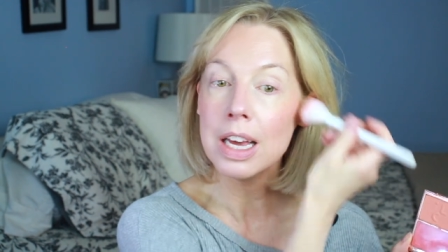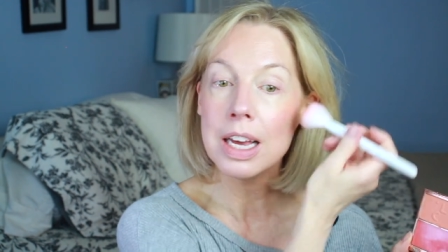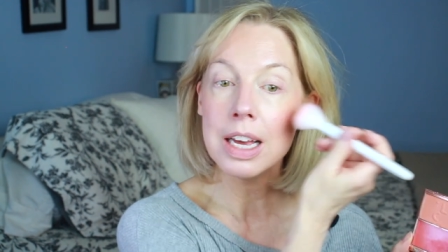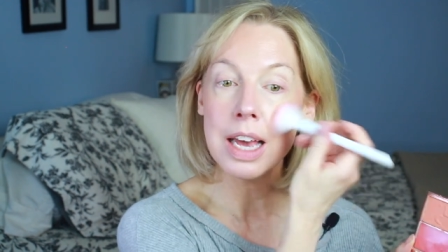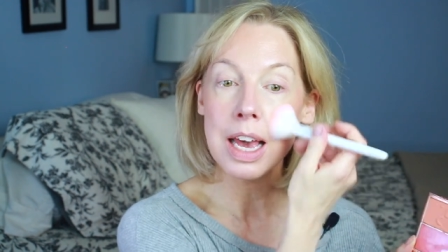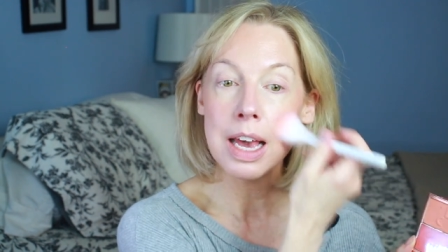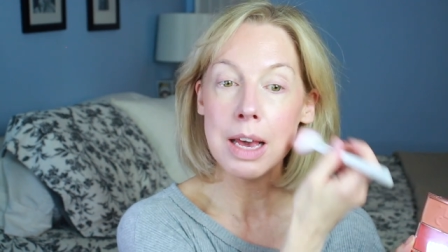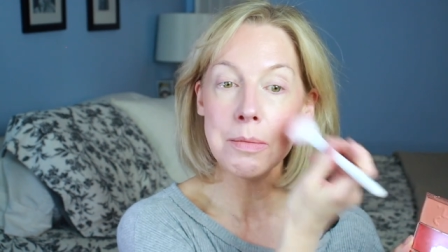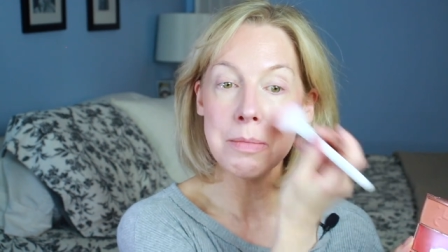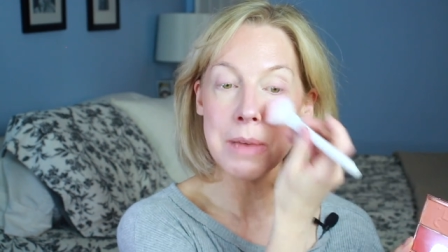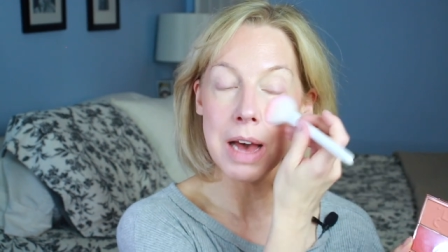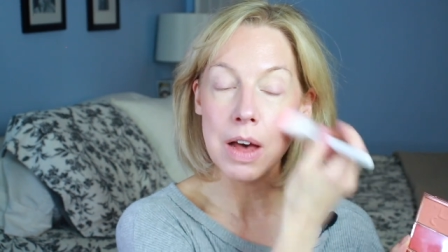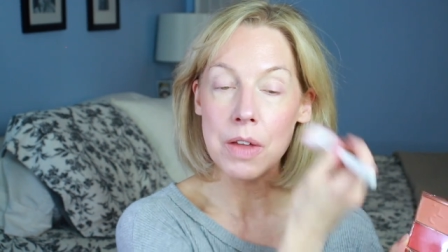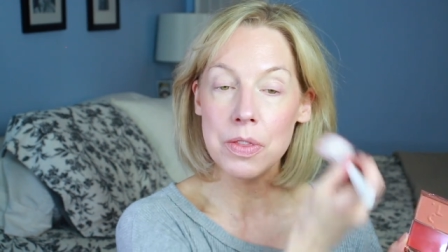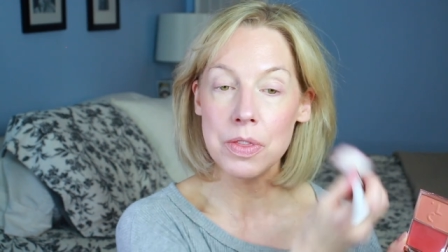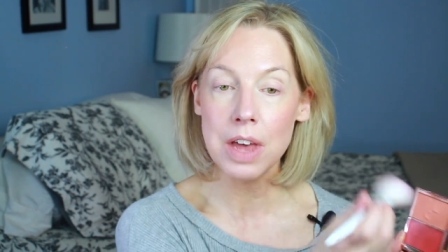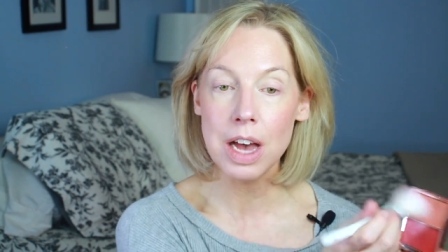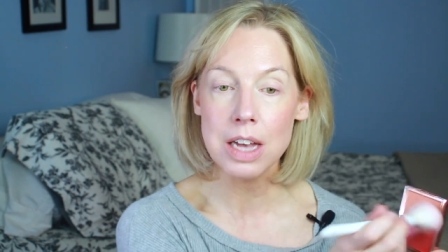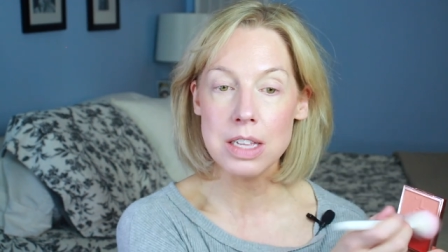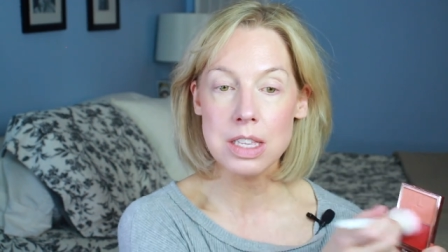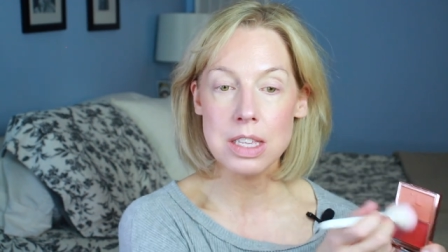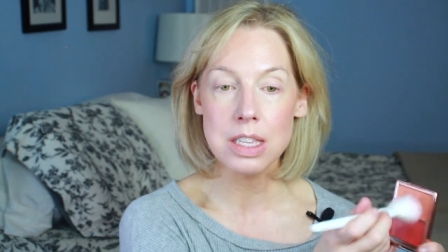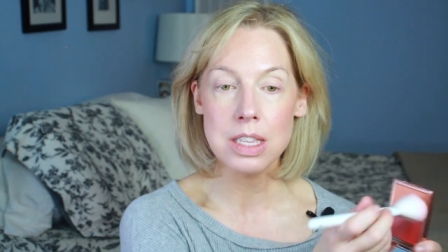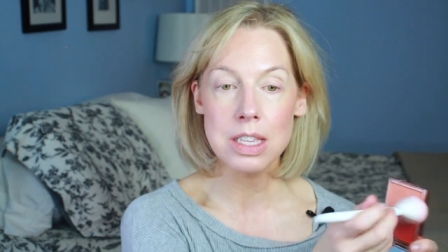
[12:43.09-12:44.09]
it came out
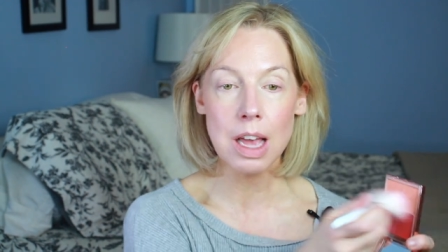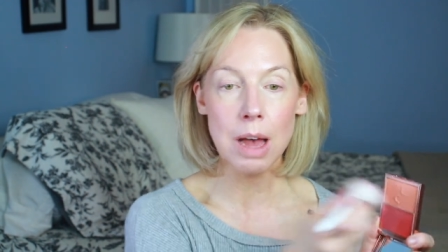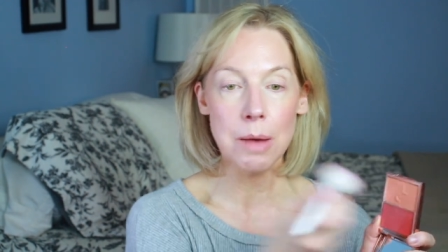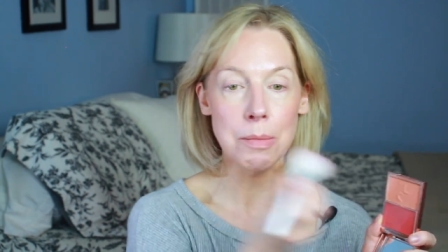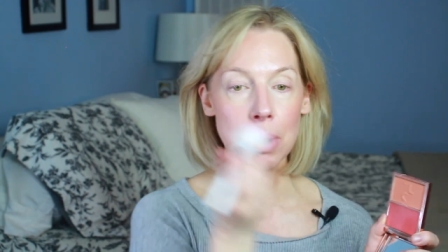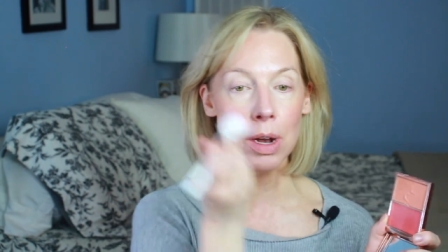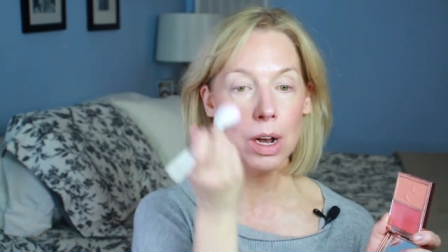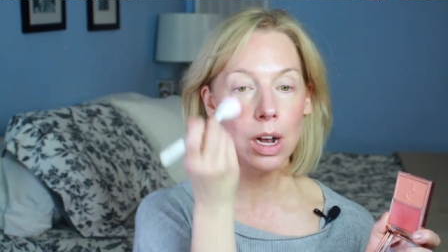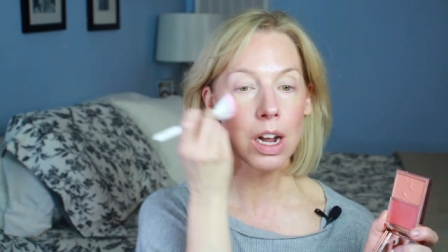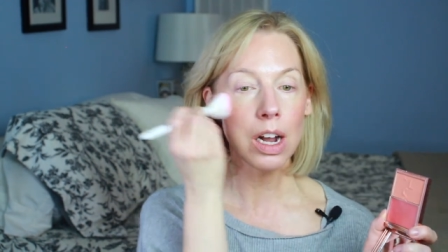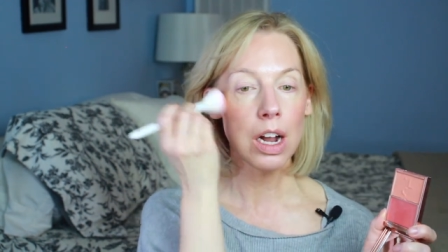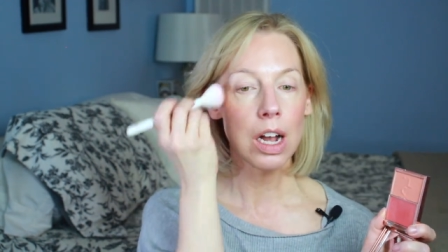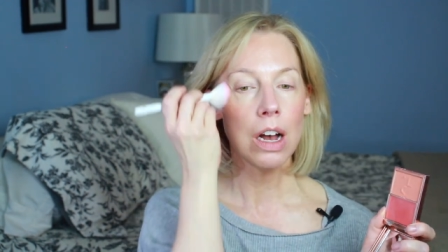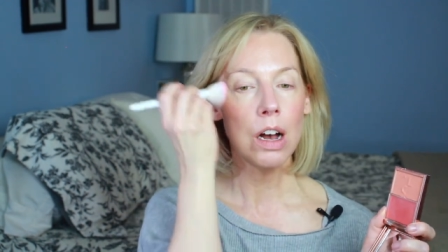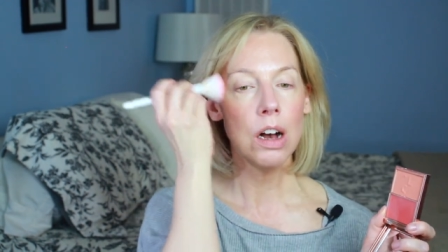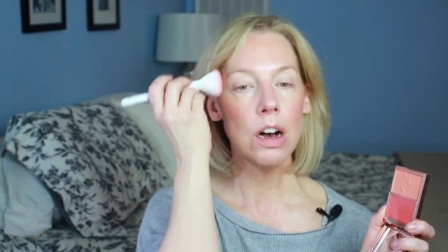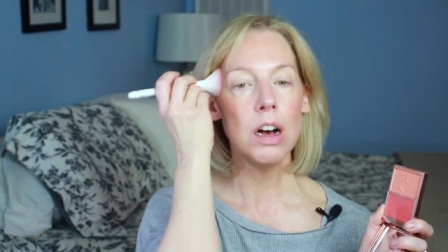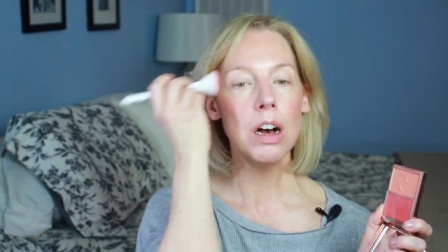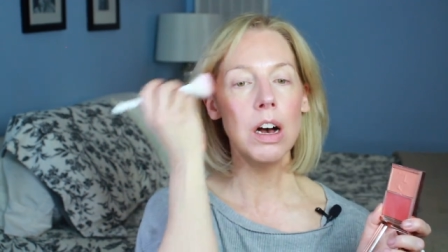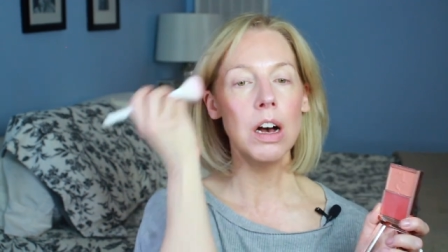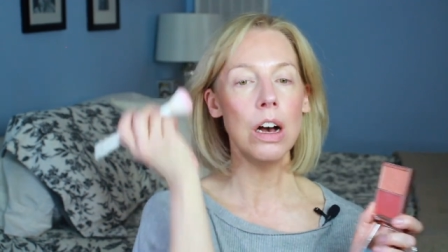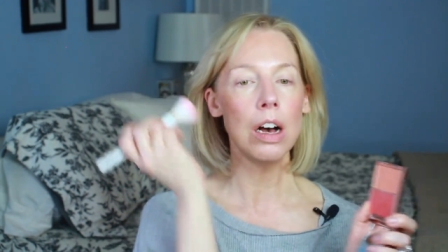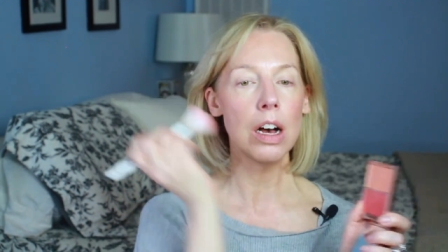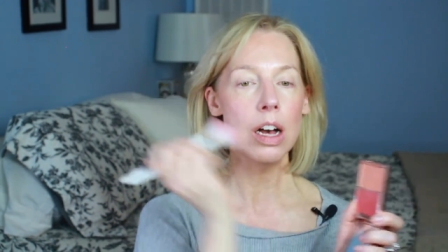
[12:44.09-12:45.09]
that summer.
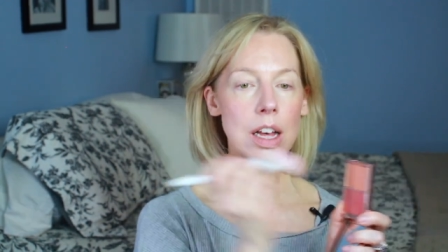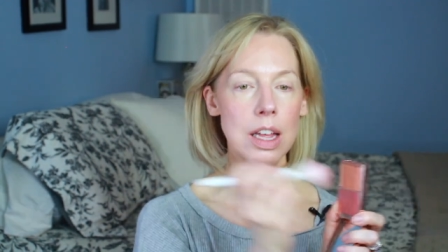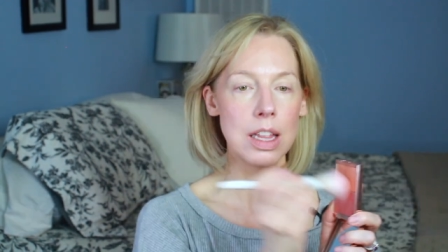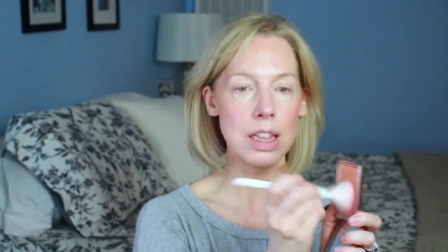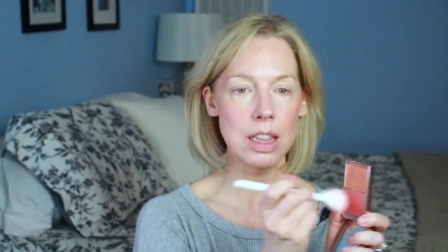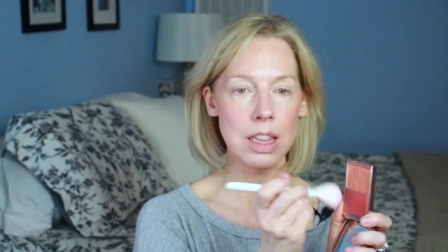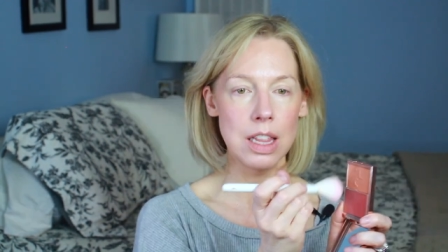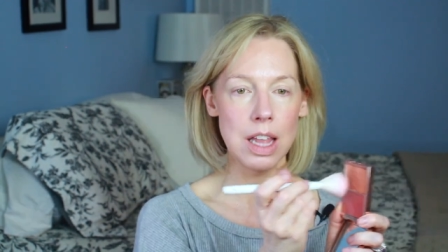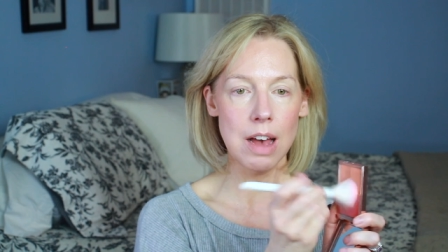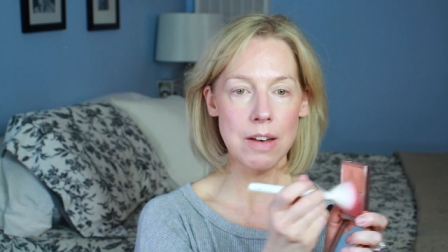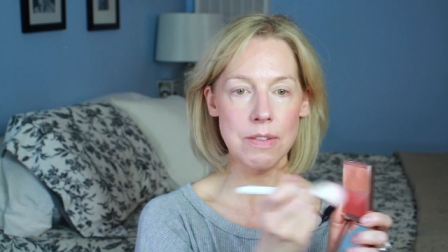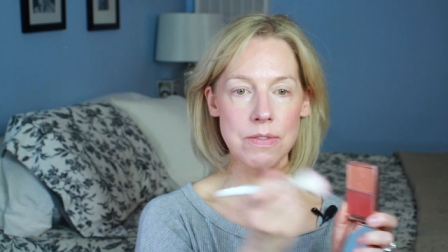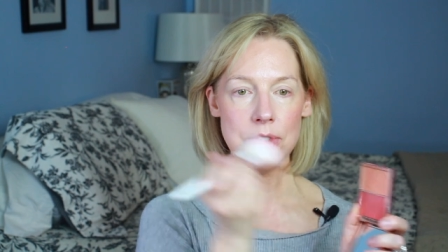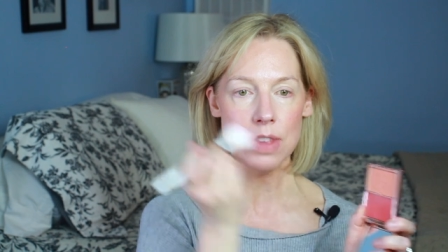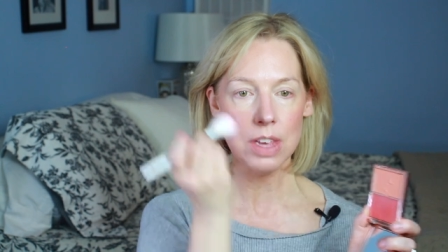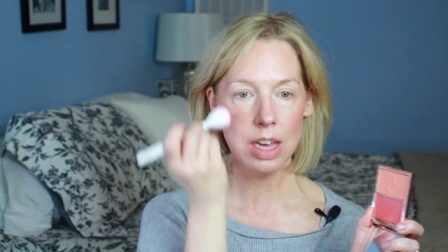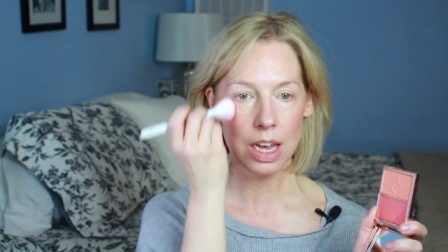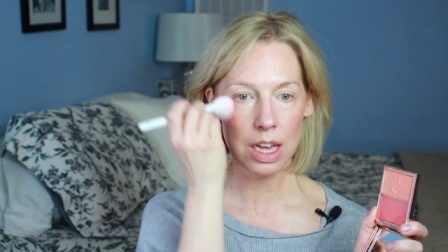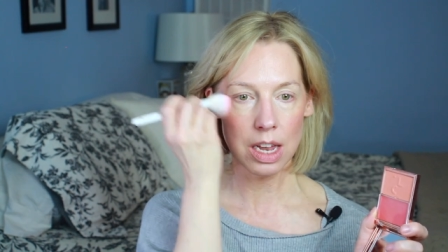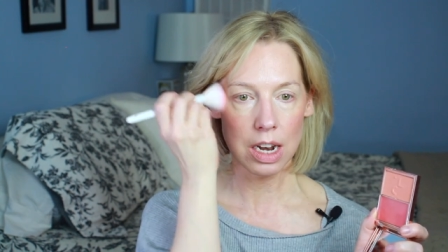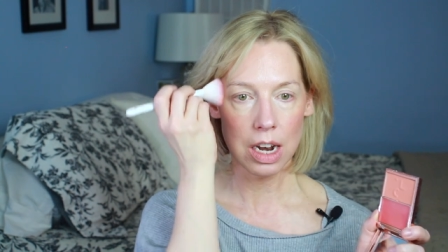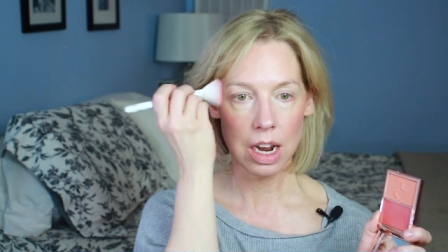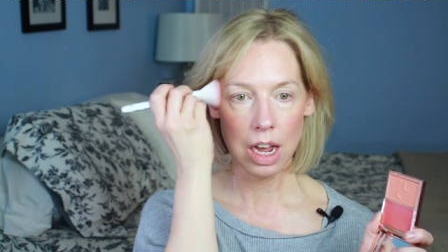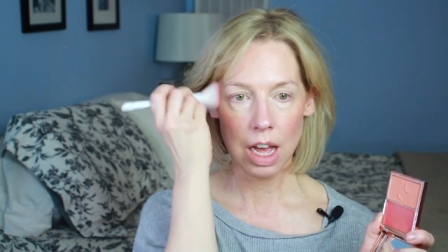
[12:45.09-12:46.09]
Oh, I loved
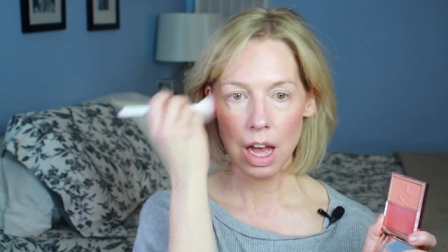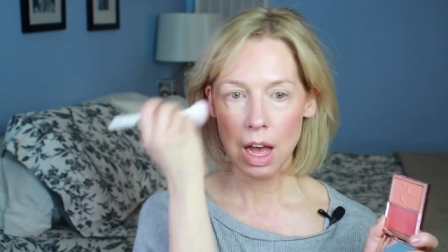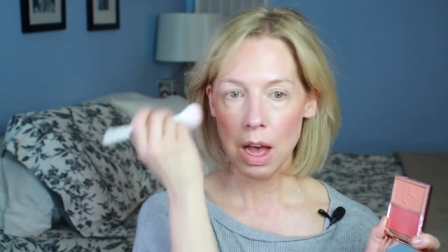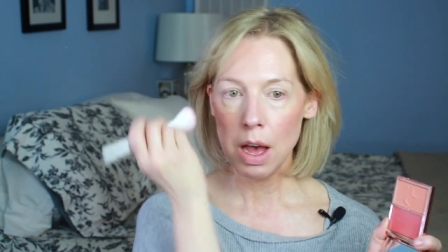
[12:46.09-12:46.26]
it.